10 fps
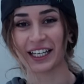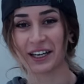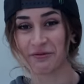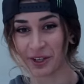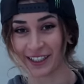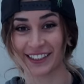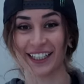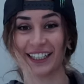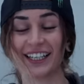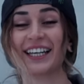I get more
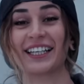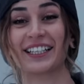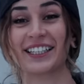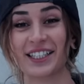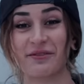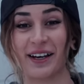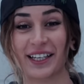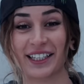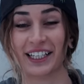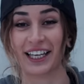excited getting this
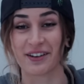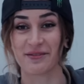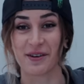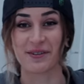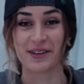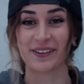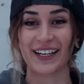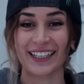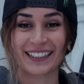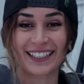bike than like my big bikes.